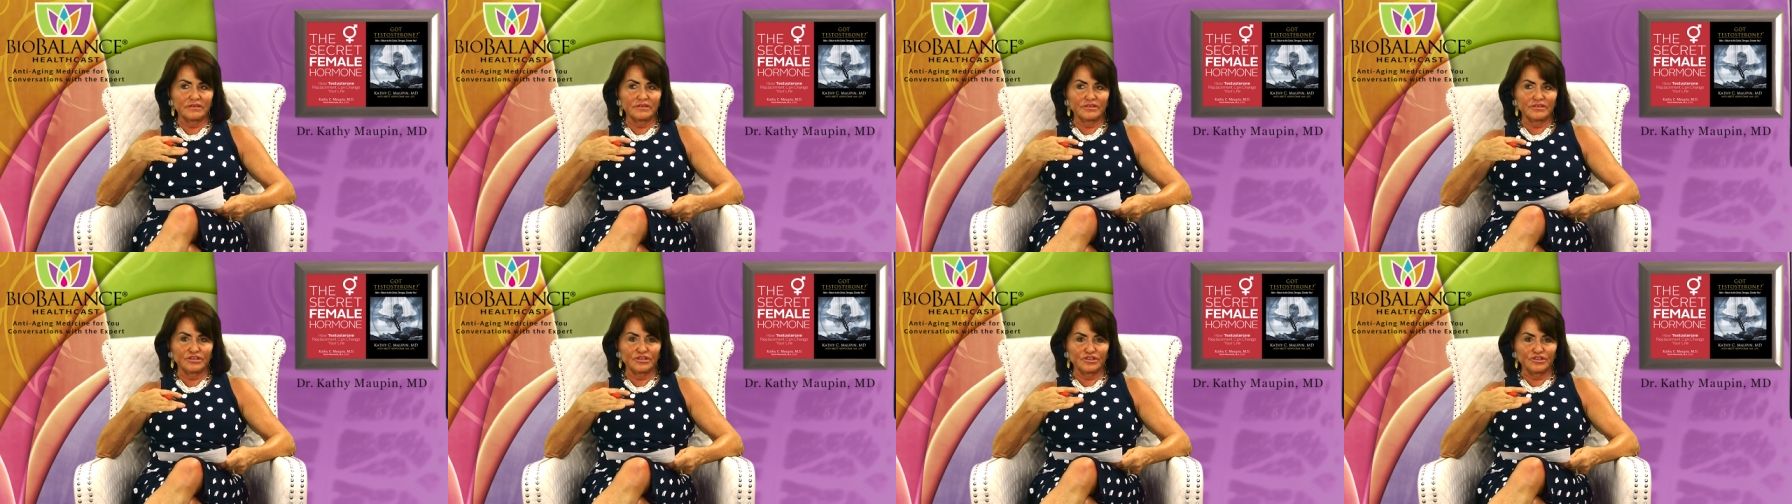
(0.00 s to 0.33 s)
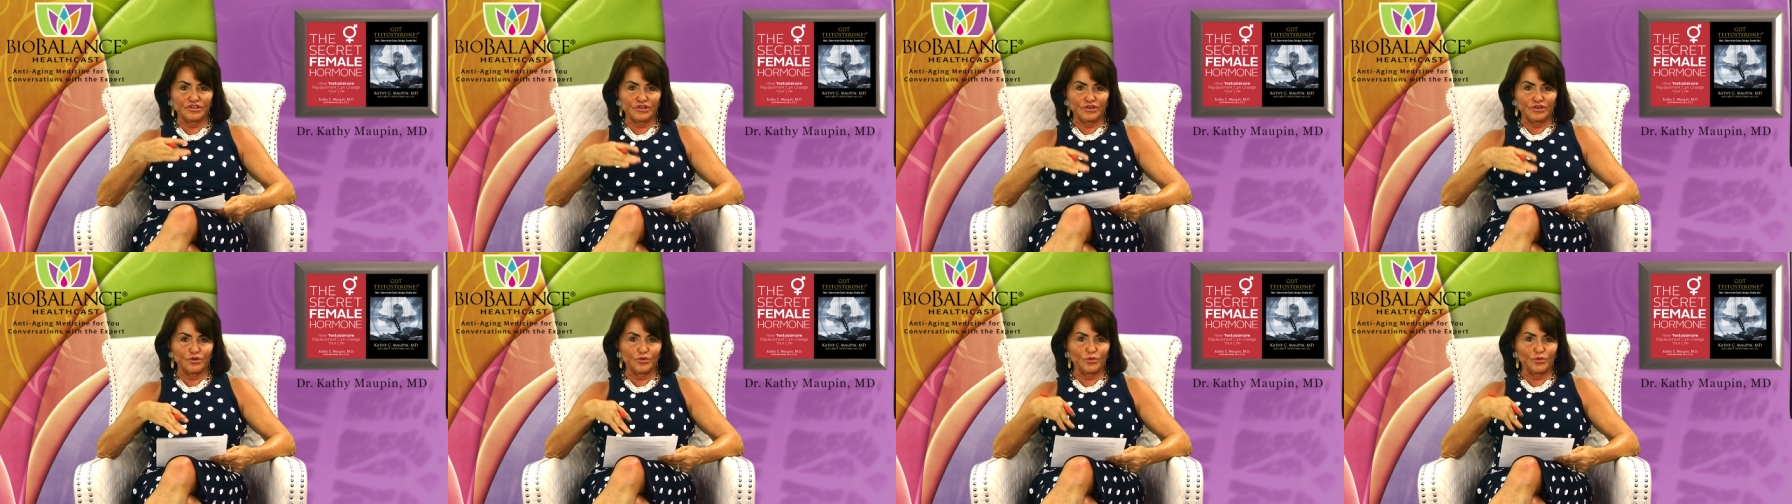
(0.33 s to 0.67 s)
to
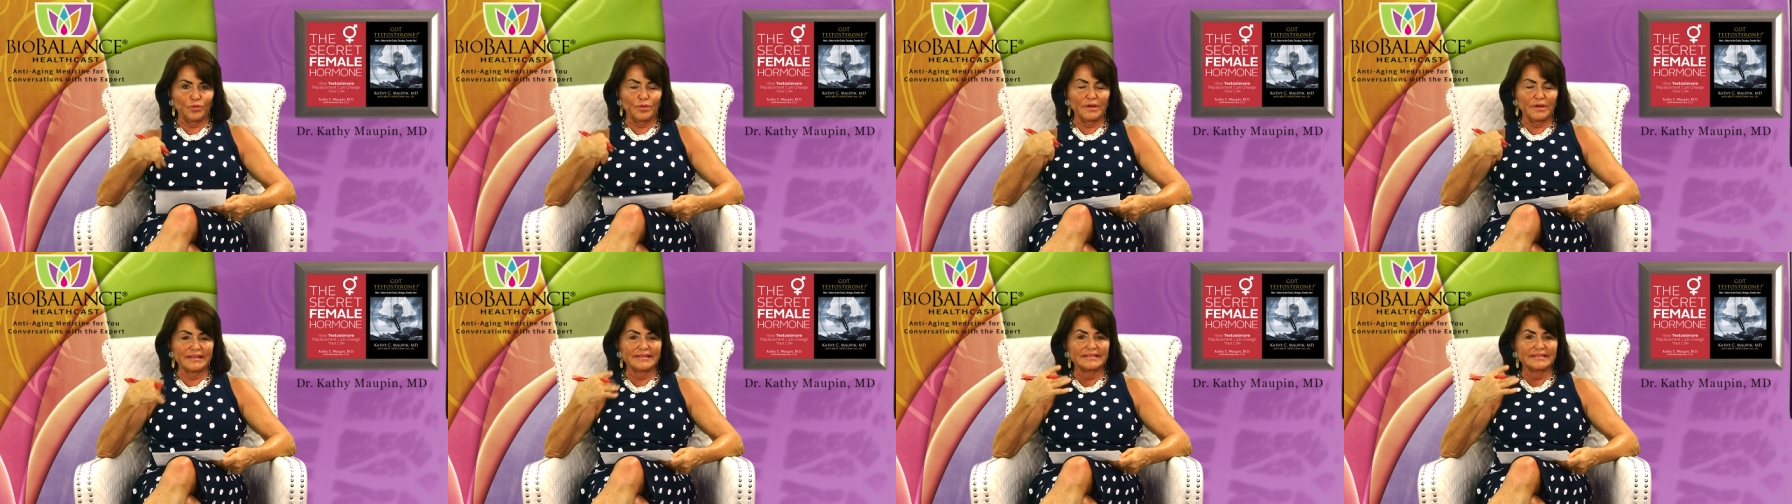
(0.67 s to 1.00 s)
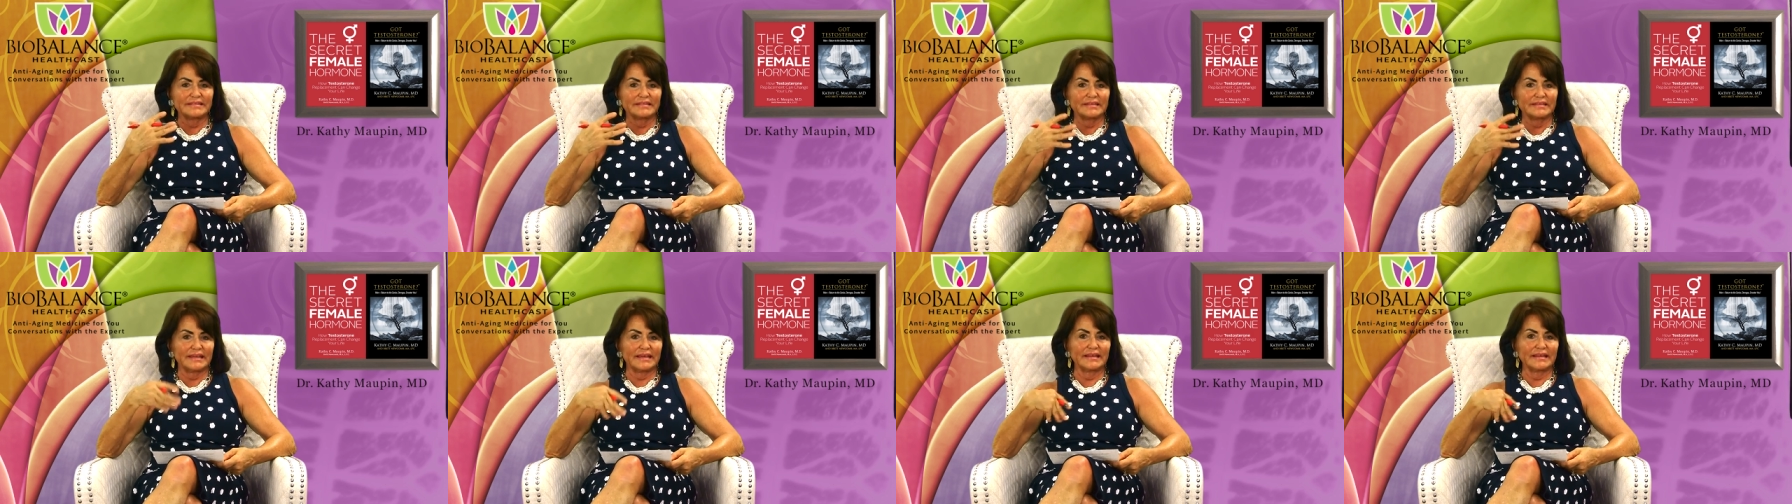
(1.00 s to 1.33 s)
do with
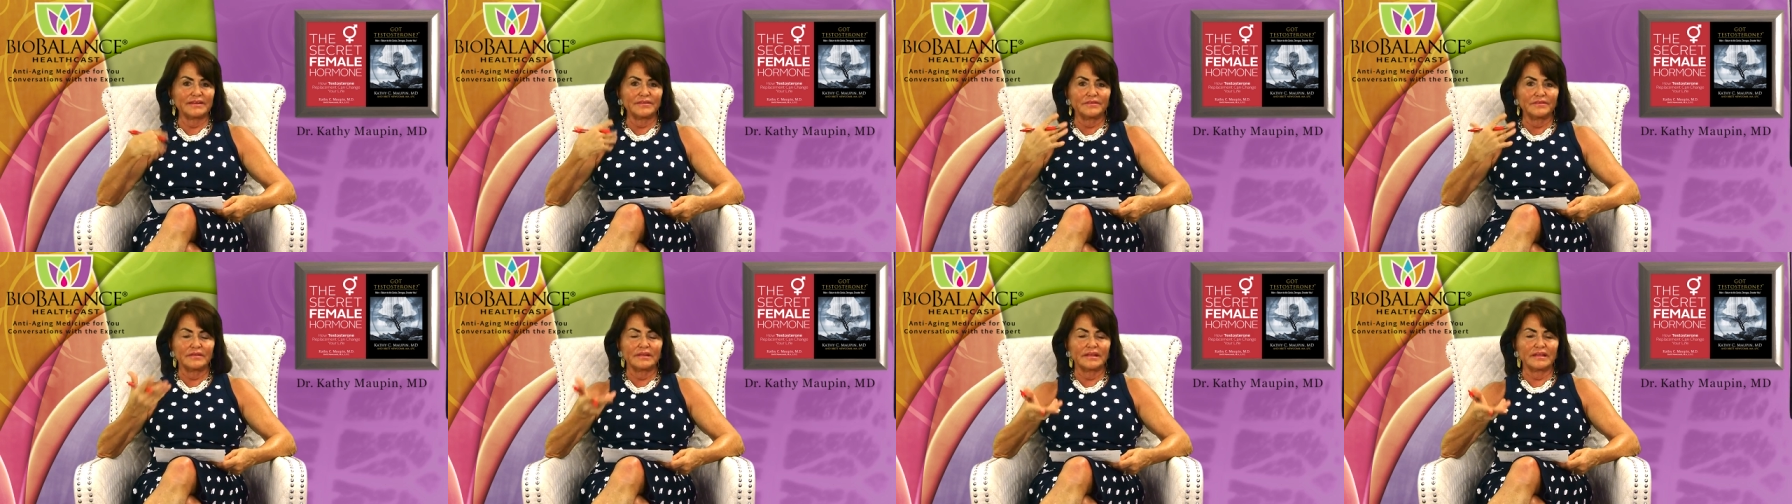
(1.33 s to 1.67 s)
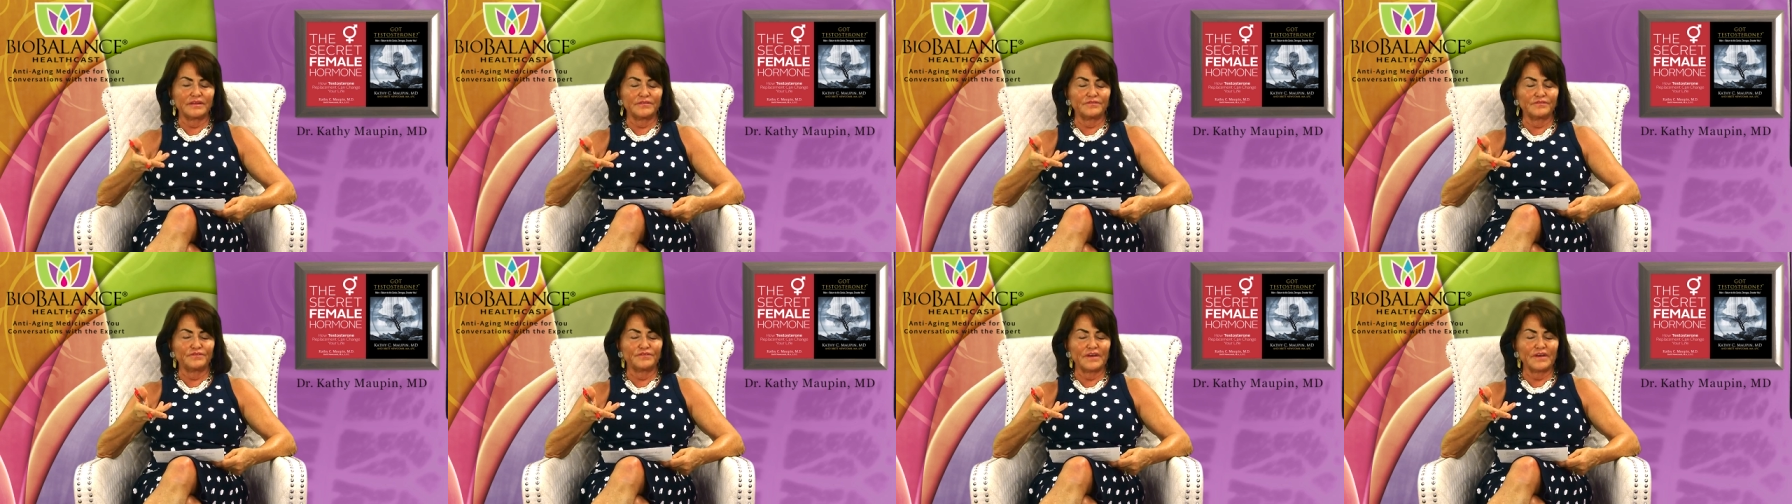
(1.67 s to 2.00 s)
skin
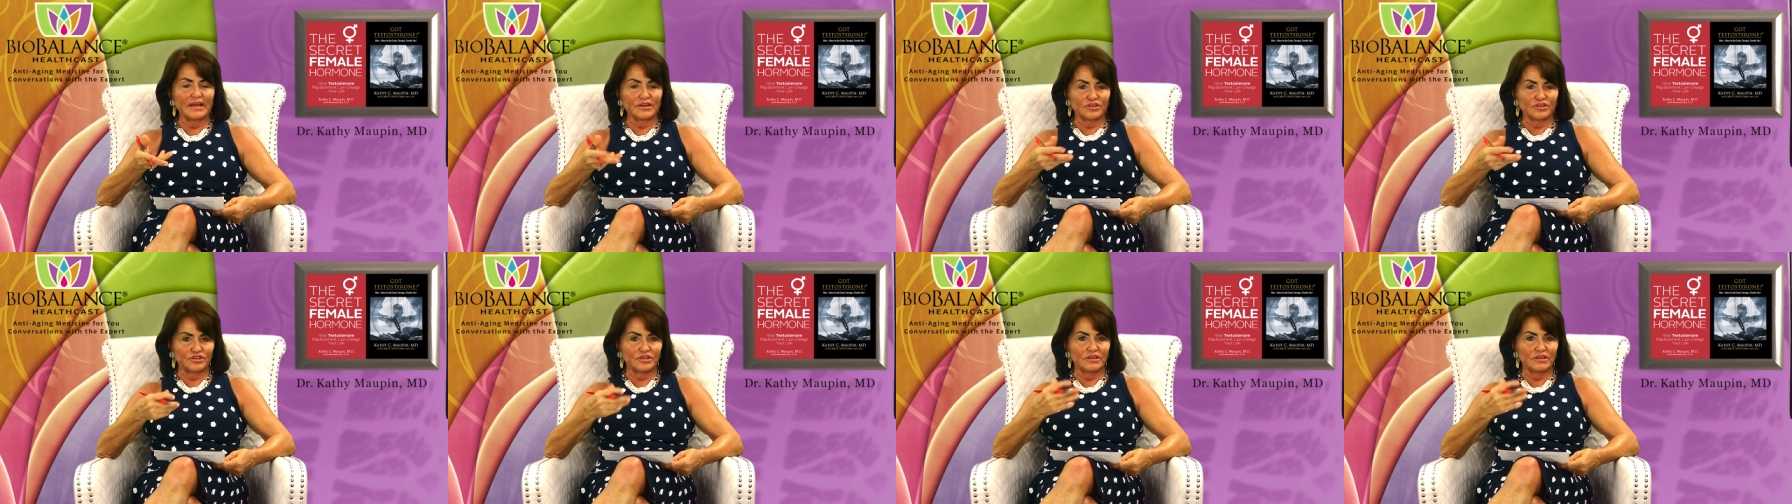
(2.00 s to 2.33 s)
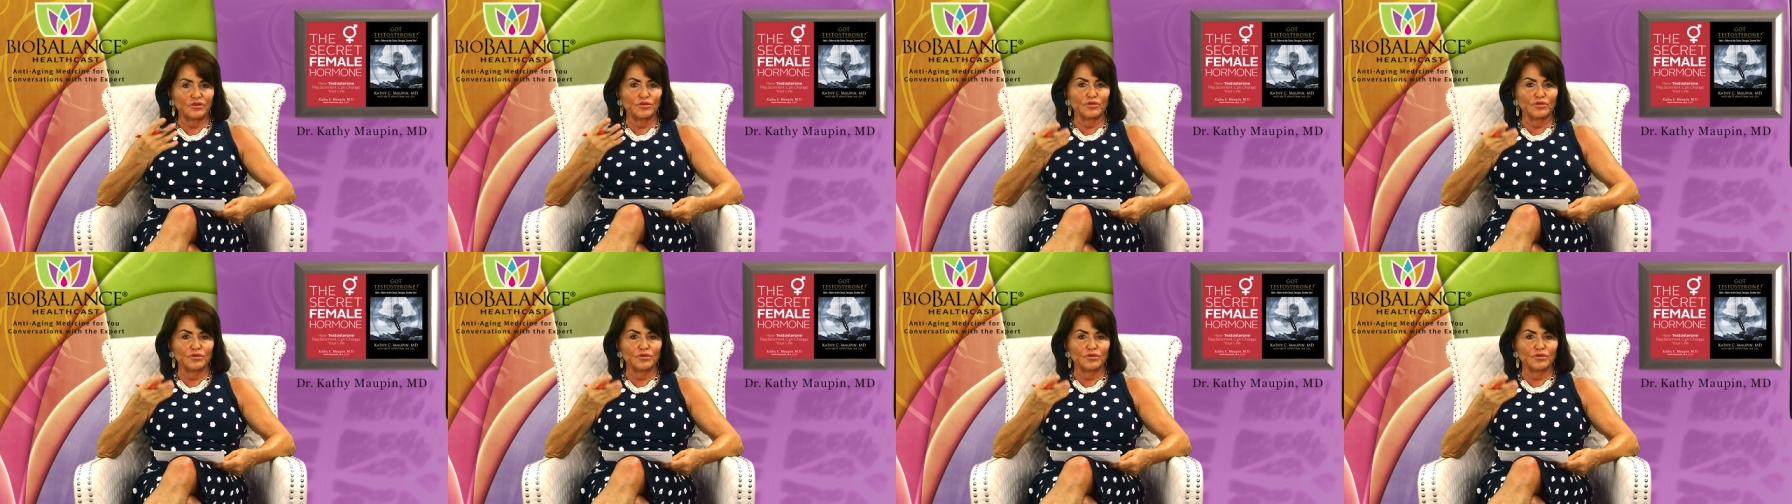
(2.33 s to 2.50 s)
infection